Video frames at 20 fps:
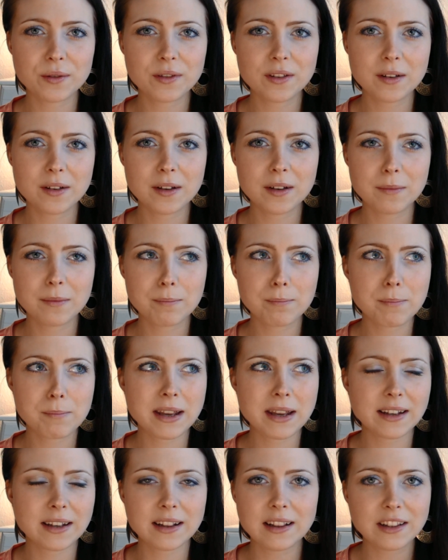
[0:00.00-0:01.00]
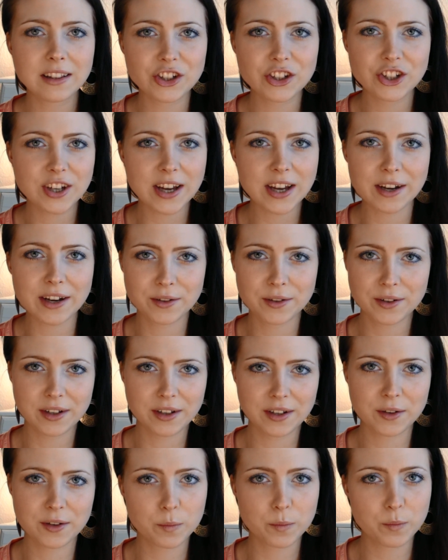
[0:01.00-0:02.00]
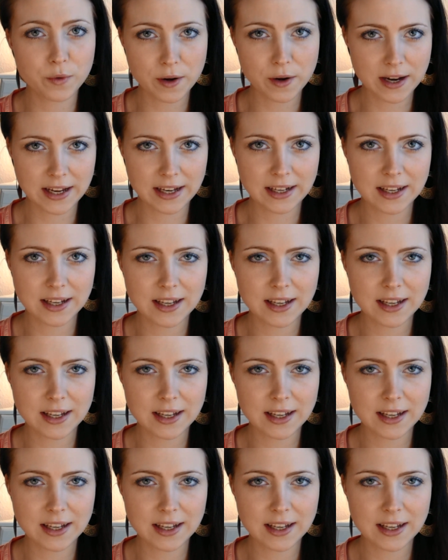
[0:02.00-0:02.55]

the mental chatter in your brain,